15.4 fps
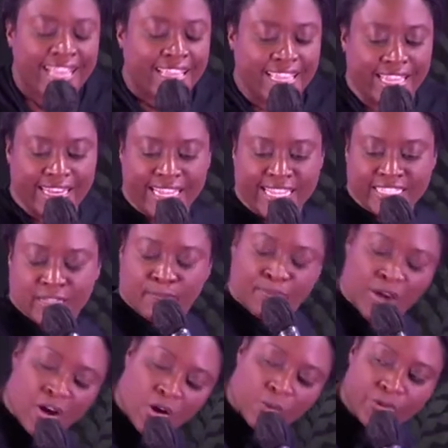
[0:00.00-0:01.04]
in his
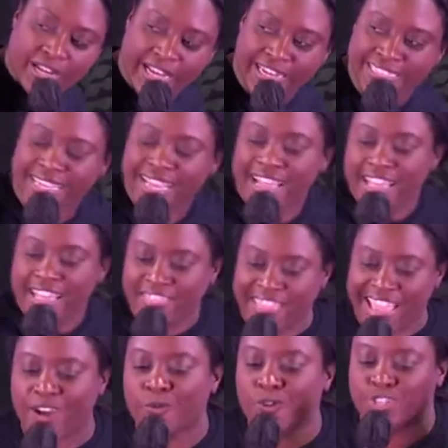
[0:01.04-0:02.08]
opponent that were